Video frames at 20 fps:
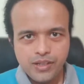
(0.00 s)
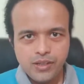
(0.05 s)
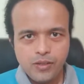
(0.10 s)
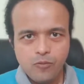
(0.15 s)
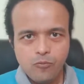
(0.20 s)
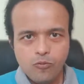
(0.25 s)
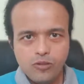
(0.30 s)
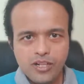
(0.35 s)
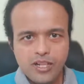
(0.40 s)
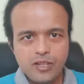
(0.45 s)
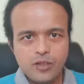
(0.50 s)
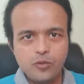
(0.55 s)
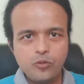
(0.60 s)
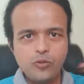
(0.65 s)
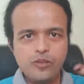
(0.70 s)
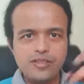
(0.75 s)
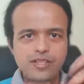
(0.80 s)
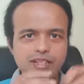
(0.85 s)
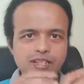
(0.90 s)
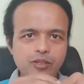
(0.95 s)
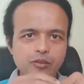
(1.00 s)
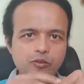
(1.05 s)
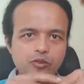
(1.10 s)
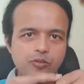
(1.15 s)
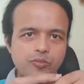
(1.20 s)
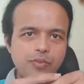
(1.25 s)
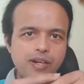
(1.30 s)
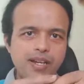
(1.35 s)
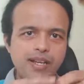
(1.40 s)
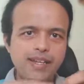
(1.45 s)
What I'll do is I'll use
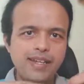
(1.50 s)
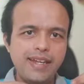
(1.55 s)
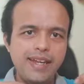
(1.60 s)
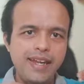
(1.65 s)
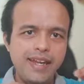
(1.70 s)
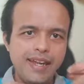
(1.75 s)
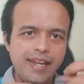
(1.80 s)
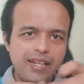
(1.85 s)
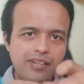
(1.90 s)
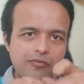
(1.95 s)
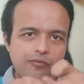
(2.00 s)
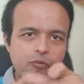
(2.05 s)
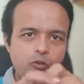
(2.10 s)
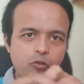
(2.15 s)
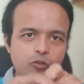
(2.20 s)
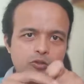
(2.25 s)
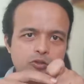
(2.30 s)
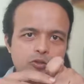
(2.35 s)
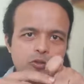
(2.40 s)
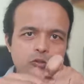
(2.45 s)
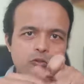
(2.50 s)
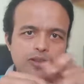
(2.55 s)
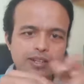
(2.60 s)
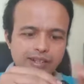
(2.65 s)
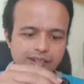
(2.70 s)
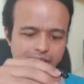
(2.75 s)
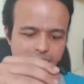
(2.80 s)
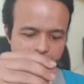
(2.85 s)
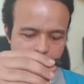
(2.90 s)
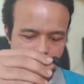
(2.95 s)
my headphones to
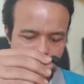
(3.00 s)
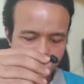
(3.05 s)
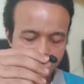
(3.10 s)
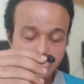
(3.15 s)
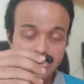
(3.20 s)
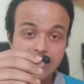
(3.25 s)
quickly check